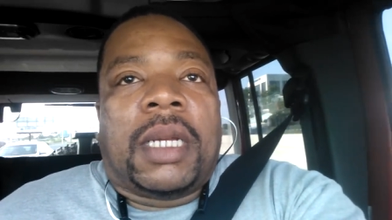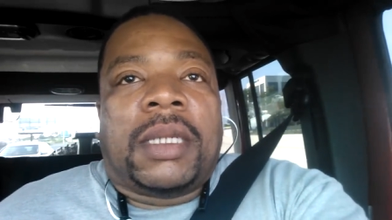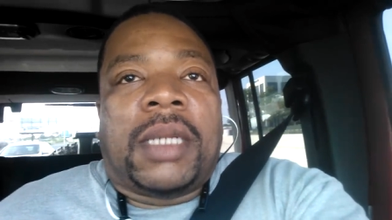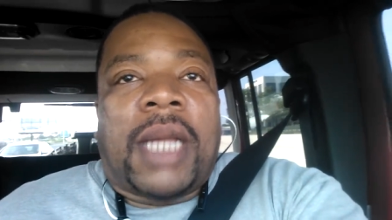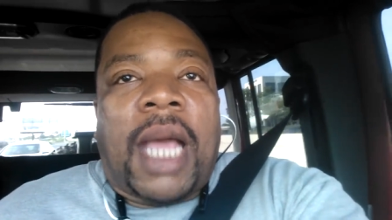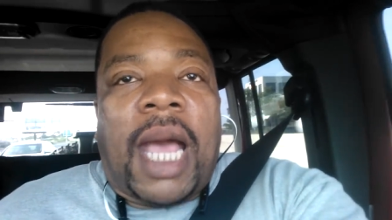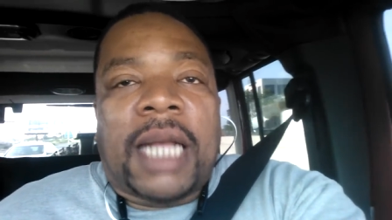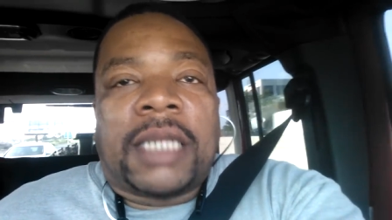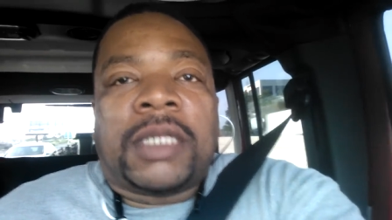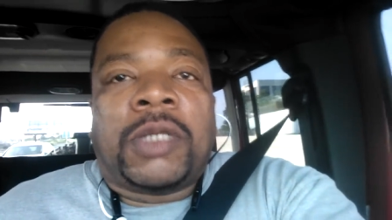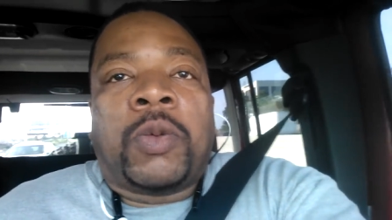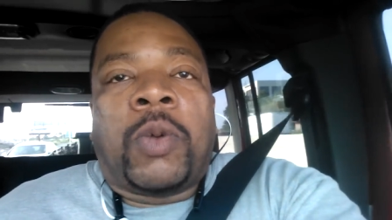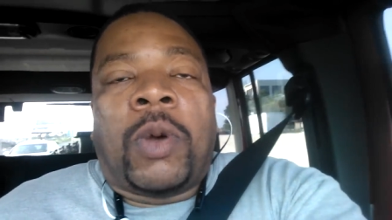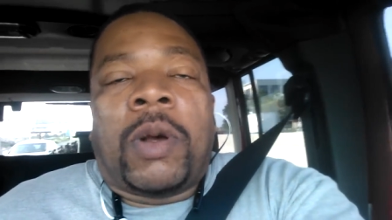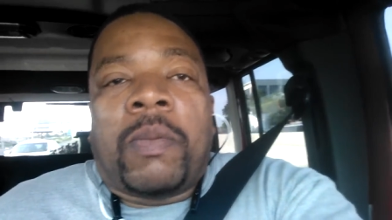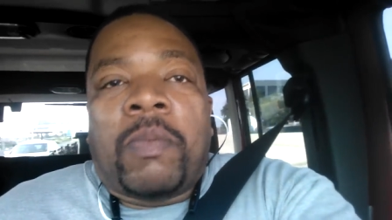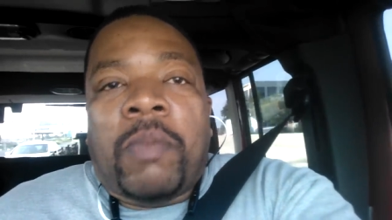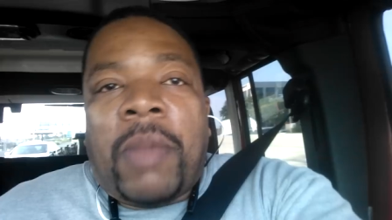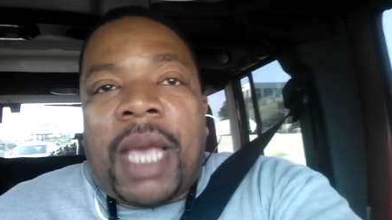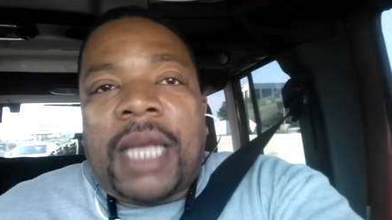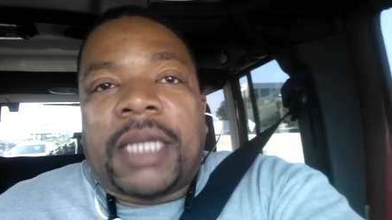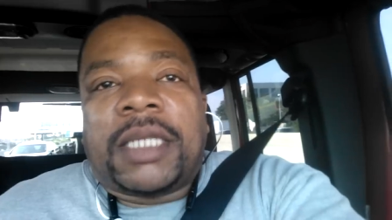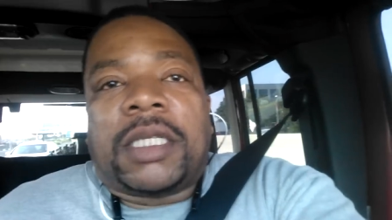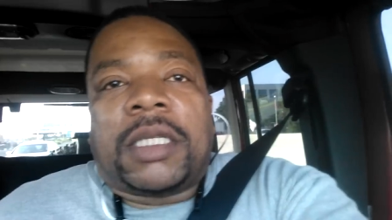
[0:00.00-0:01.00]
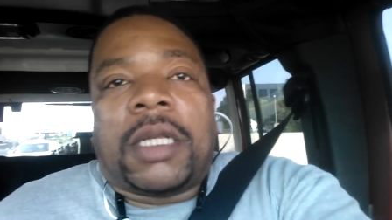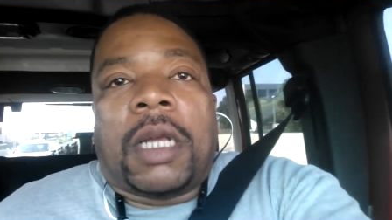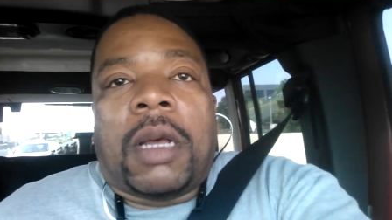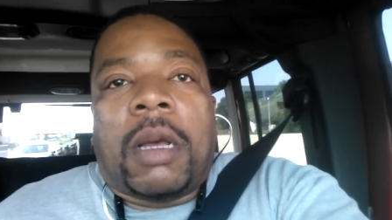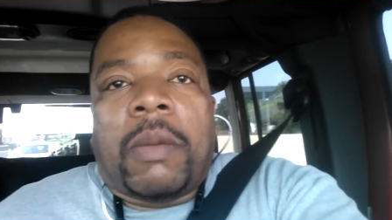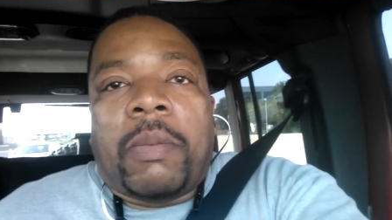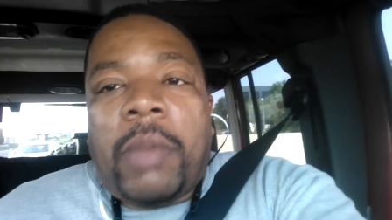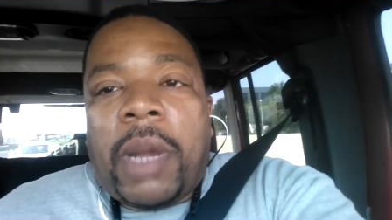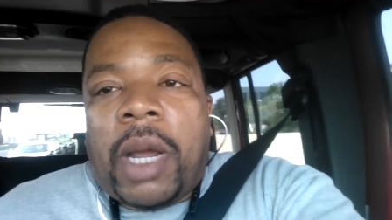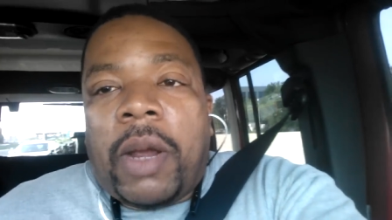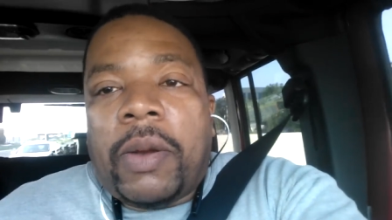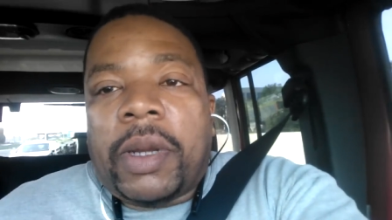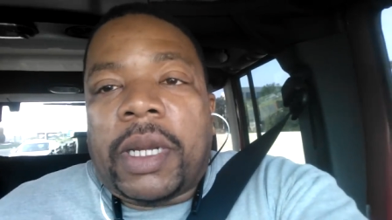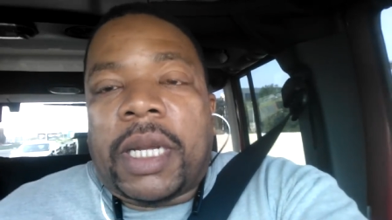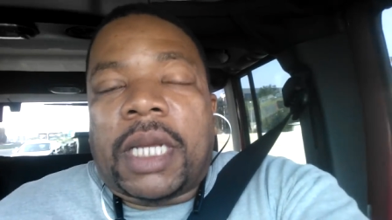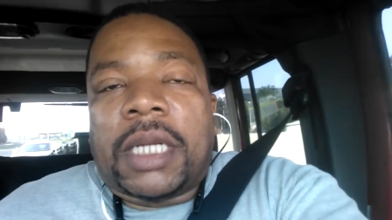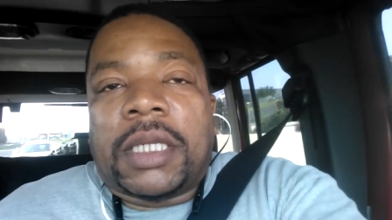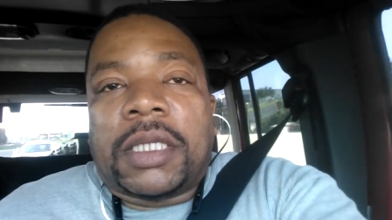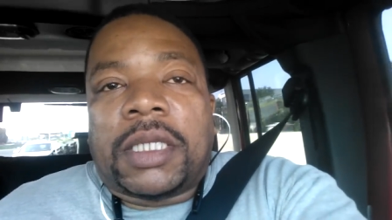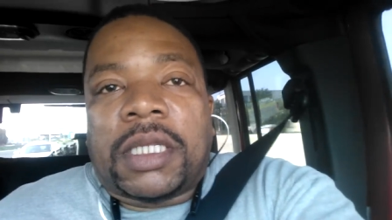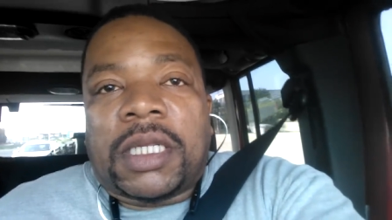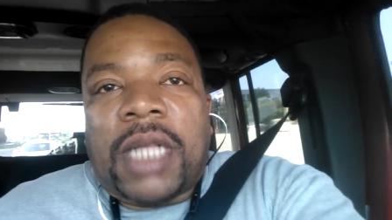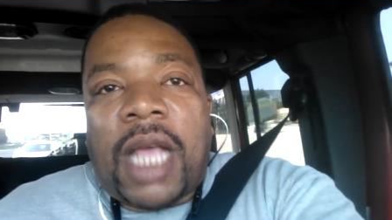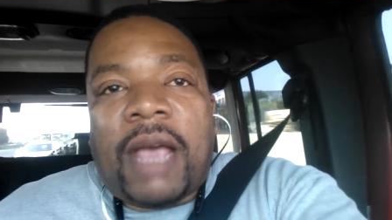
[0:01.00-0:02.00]
That's what makes the
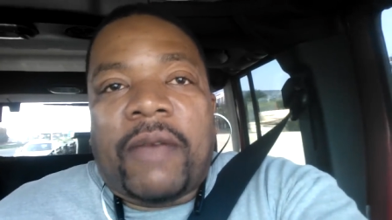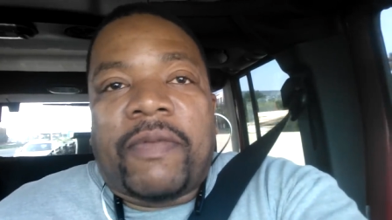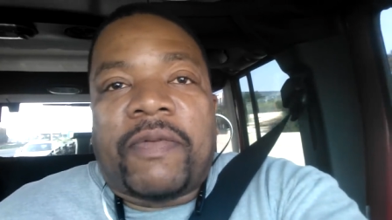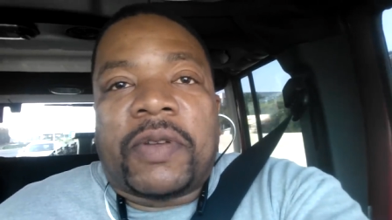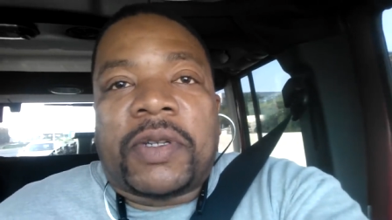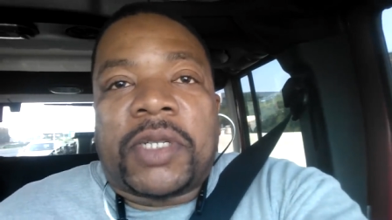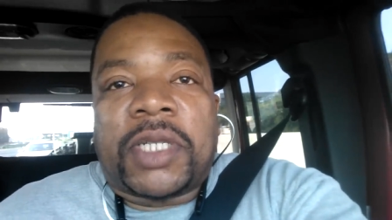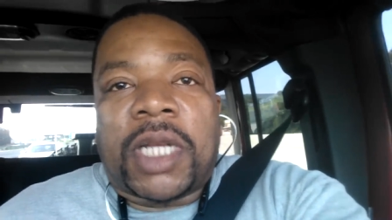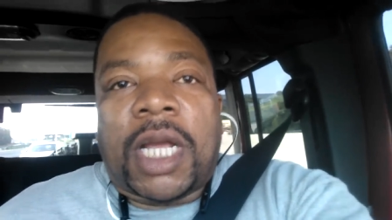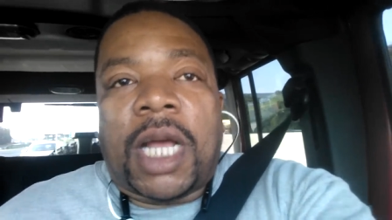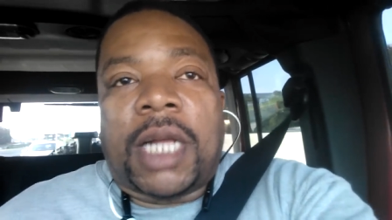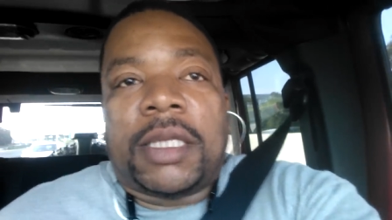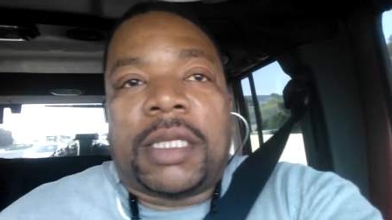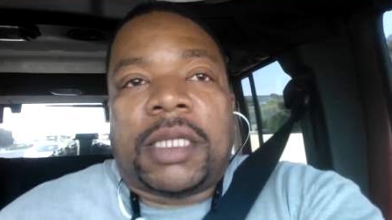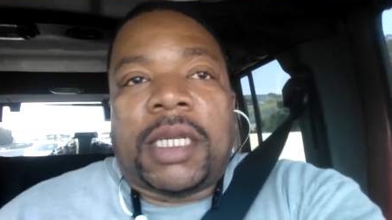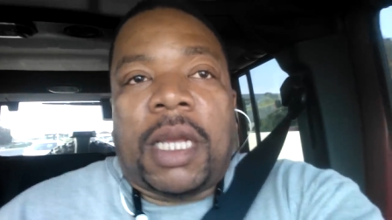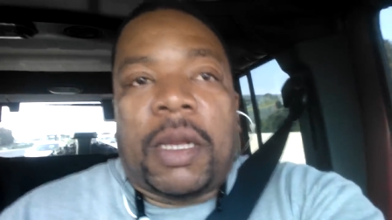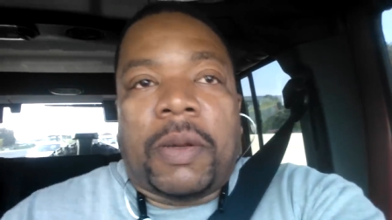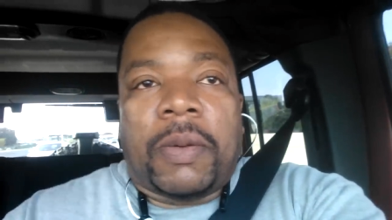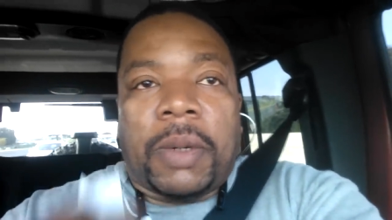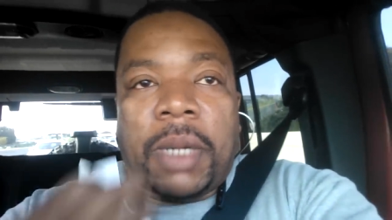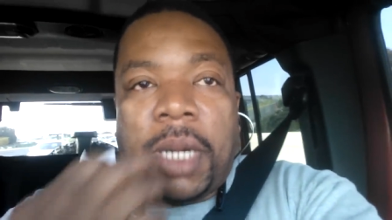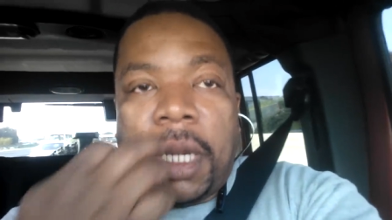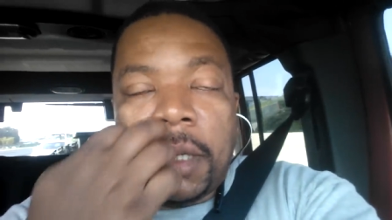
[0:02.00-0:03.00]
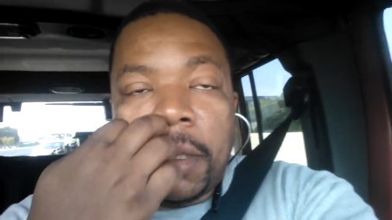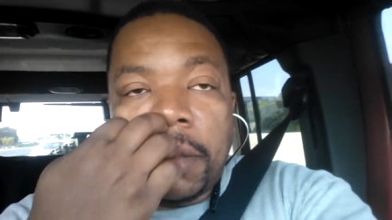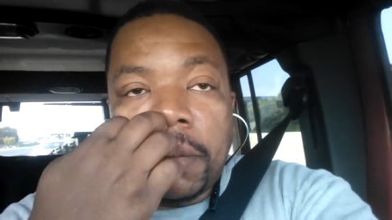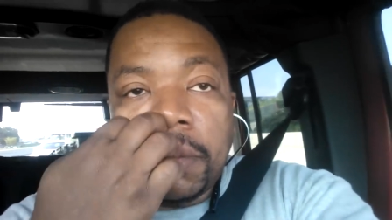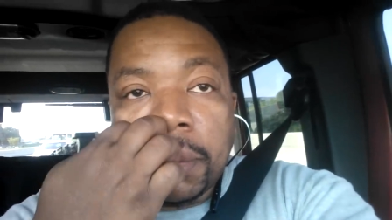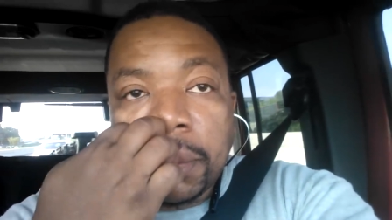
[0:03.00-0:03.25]
American Staffordshire Terrier.